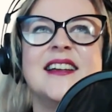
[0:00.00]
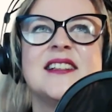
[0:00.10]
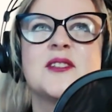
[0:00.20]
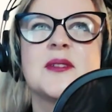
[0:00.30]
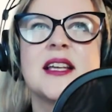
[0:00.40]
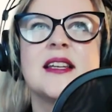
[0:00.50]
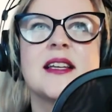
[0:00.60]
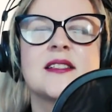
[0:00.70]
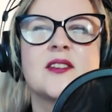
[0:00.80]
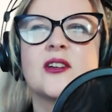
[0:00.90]
So is that
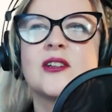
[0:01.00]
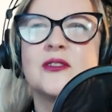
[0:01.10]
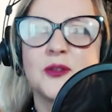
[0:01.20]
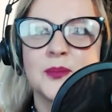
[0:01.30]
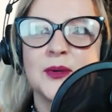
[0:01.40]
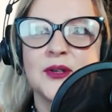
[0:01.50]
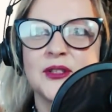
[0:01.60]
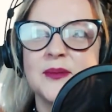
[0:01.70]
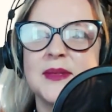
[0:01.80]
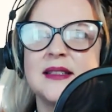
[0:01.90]
like soccer football,
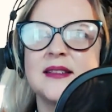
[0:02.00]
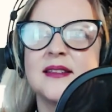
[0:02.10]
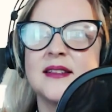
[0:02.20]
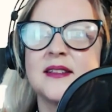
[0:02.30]
you mean?